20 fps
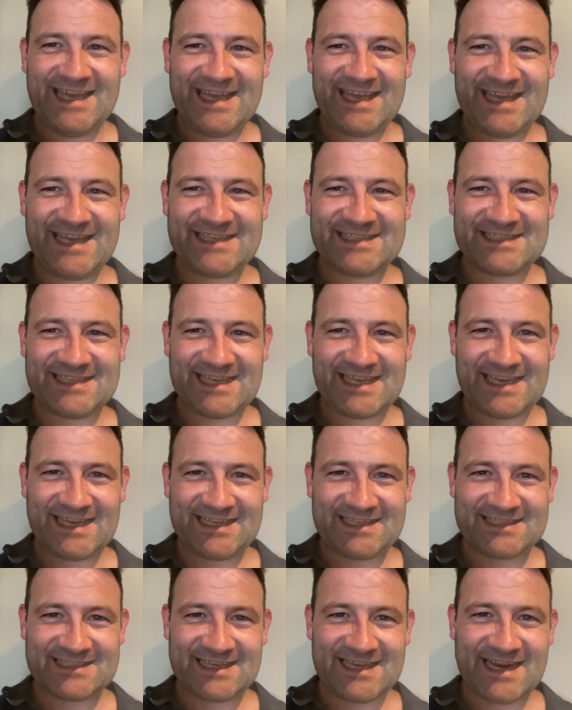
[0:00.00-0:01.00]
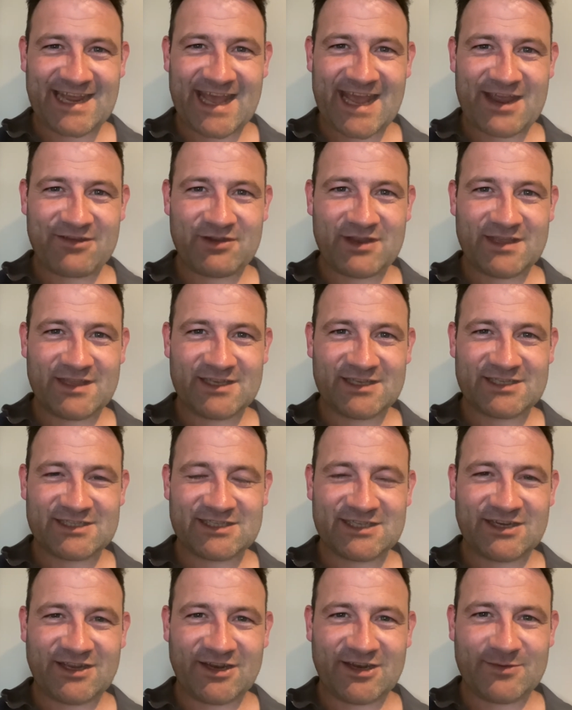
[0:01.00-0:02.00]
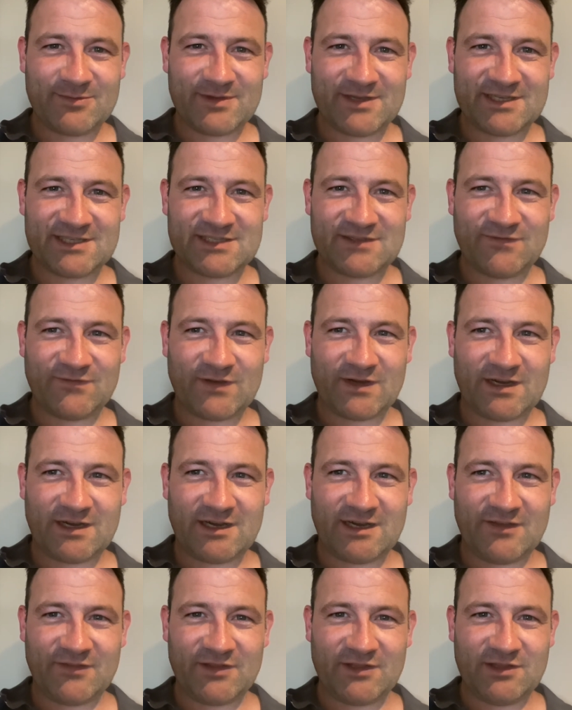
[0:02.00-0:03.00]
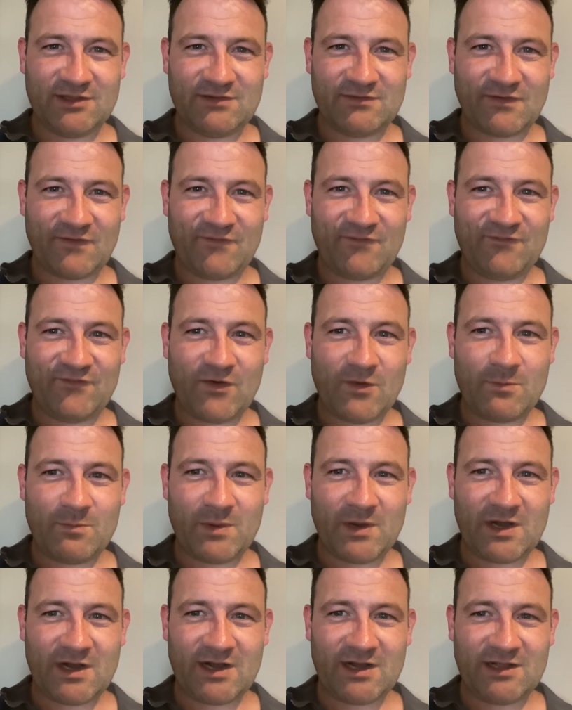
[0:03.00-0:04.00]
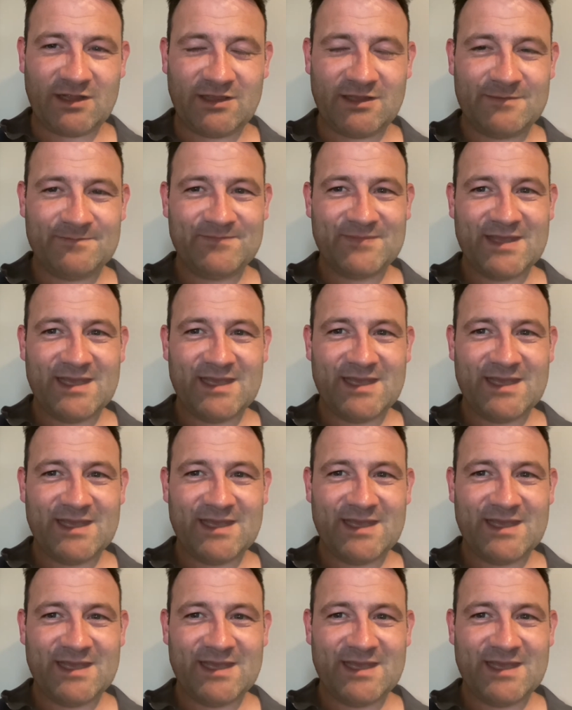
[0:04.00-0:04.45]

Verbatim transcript: Is it an area that's synonymous for the love of football?